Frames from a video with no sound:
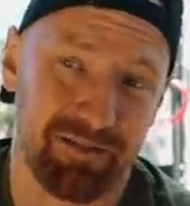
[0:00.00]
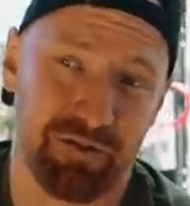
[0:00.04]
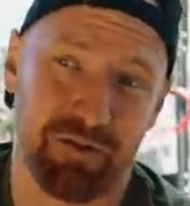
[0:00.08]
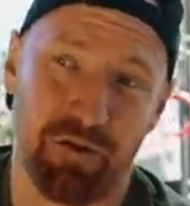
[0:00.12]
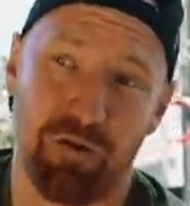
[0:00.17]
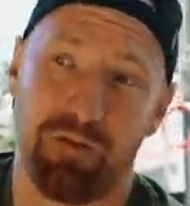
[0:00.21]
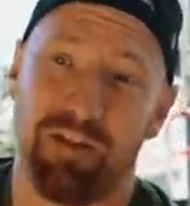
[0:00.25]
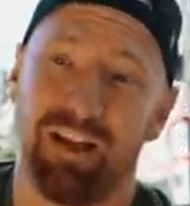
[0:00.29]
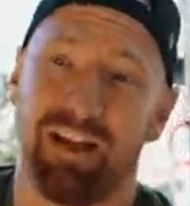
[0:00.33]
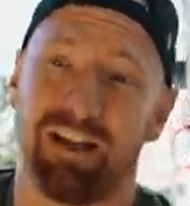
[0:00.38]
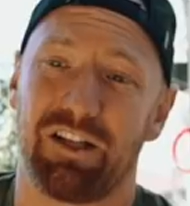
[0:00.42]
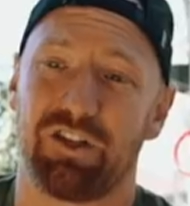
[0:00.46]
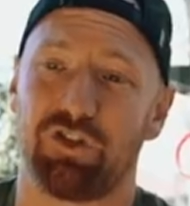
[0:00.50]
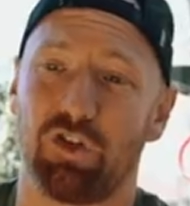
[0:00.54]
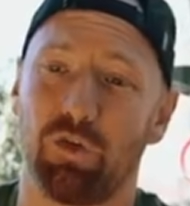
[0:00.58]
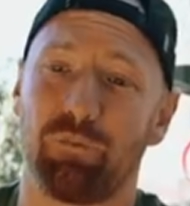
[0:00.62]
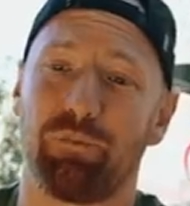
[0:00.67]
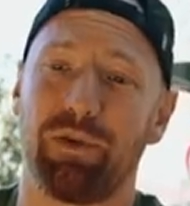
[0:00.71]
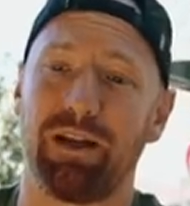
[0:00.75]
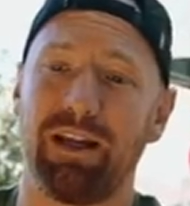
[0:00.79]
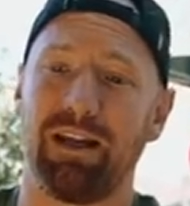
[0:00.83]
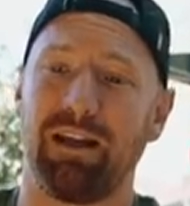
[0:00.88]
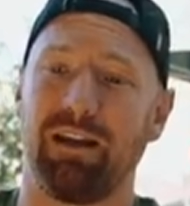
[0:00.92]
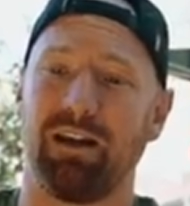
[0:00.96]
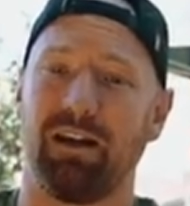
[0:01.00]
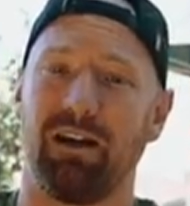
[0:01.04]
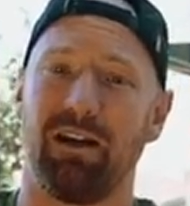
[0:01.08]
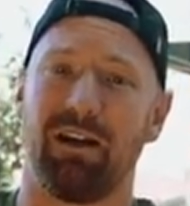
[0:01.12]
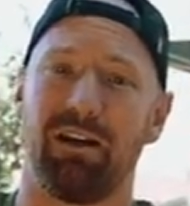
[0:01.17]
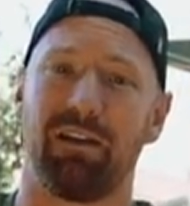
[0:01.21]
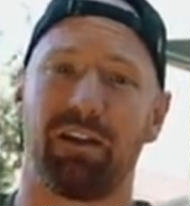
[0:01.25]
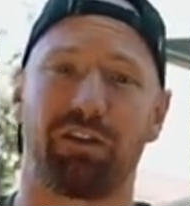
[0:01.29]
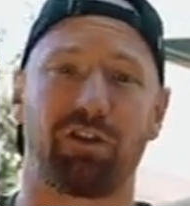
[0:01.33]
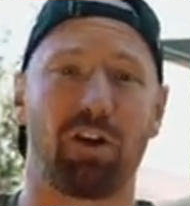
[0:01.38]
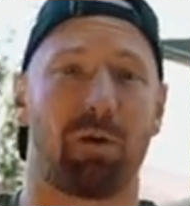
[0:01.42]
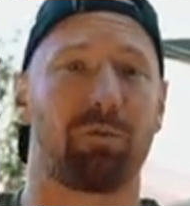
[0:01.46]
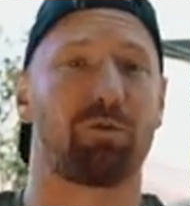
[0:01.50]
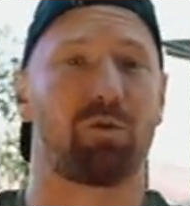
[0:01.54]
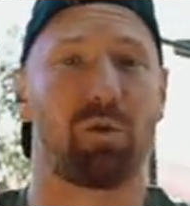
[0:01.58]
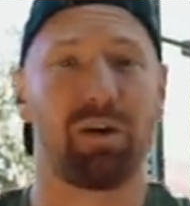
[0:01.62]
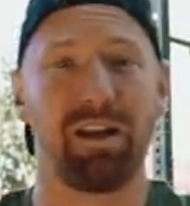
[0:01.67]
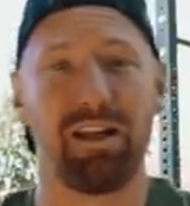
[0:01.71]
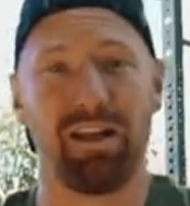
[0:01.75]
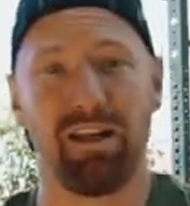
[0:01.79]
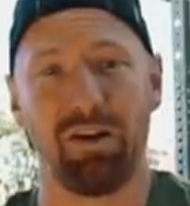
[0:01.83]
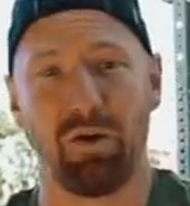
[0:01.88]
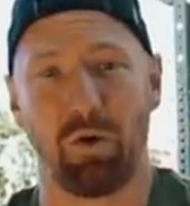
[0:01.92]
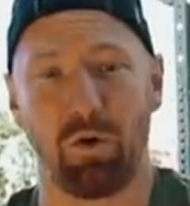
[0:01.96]
Do you think it should be the top
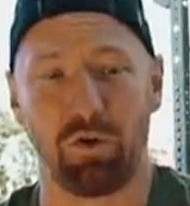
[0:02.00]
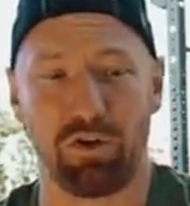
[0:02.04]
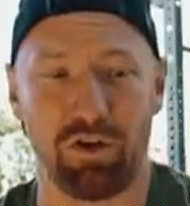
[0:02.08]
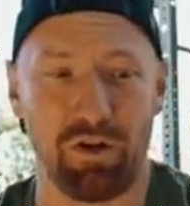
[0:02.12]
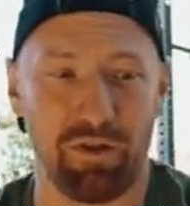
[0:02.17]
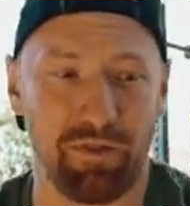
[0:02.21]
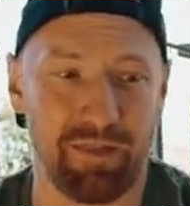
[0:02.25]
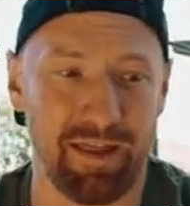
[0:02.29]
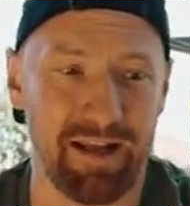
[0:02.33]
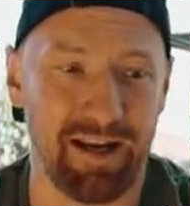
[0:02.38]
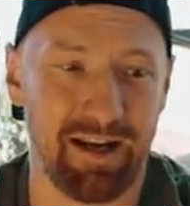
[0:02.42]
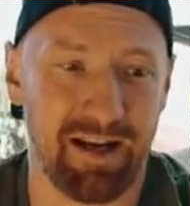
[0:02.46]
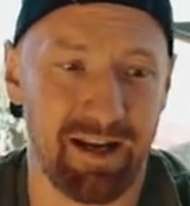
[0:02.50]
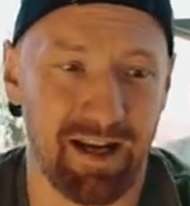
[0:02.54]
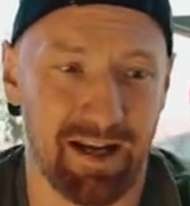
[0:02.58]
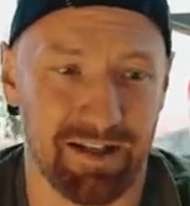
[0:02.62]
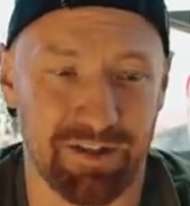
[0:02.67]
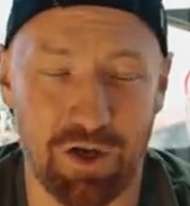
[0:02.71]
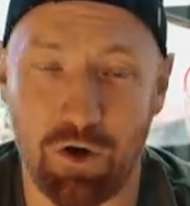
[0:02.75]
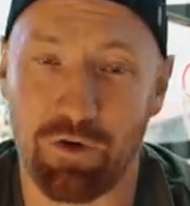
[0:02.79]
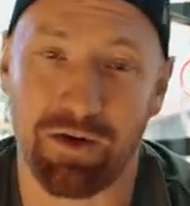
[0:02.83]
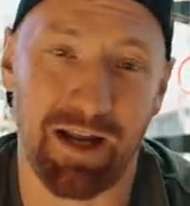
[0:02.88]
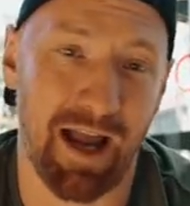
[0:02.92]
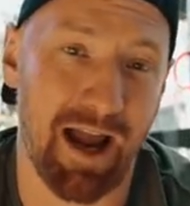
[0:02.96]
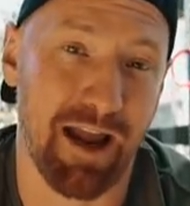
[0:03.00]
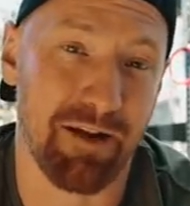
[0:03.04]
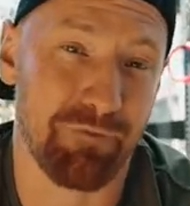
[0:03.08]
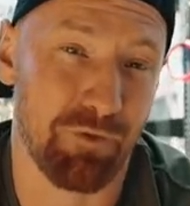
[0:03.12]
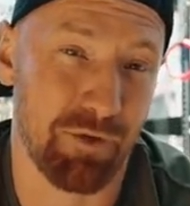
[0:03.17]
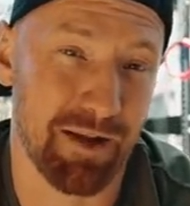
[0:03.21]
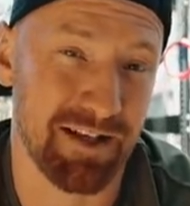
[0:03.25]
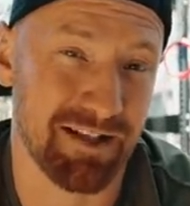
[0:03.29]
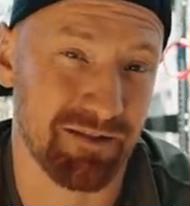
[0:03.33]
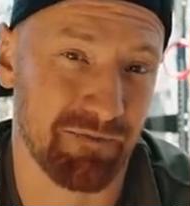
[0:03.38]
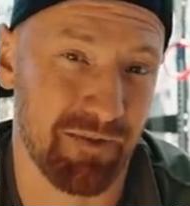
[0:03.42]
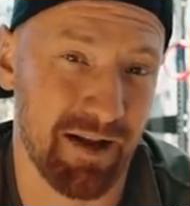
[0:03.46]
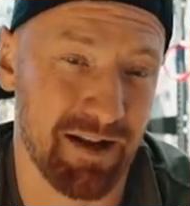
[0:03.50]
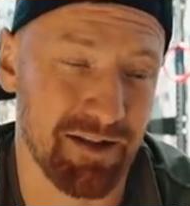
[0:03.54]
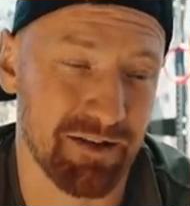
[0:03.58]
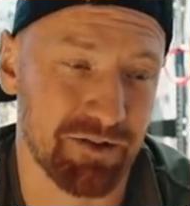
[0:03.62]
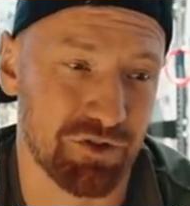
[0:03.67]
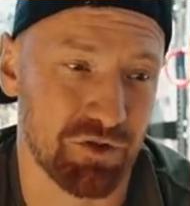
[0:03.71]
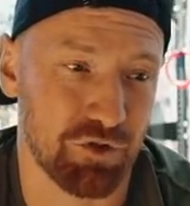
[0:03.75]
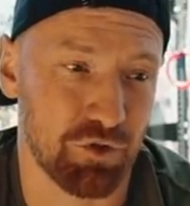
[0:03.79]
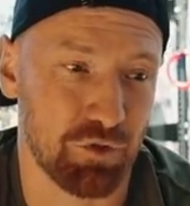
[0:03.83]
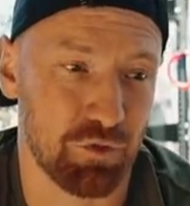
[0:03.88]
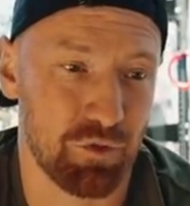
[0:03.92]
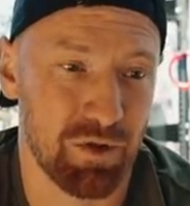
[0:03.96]
twenty, or do you think it's okay for these events
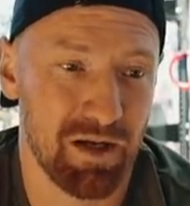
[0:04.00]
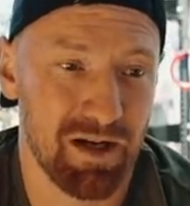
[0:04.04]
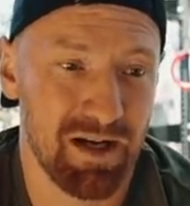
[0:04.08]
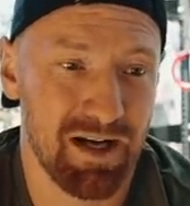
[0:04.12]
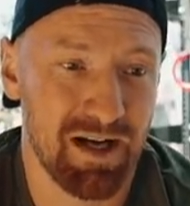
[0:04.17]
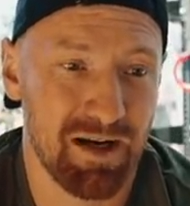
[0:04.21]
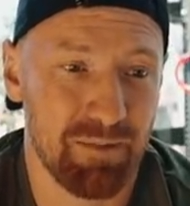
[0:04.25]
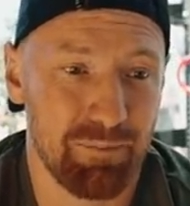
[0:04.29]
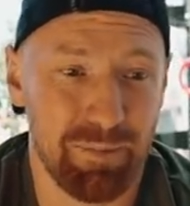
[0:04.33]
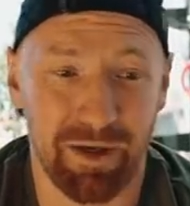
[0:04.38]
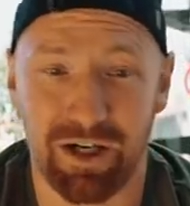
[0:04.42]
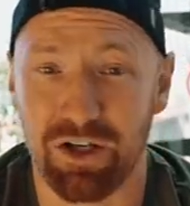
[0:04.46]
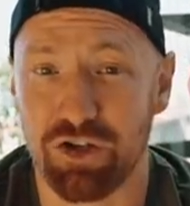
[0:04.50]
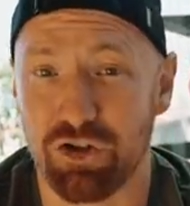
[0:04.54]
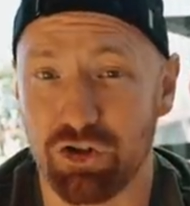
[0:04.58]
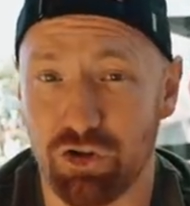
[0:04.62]
to pick and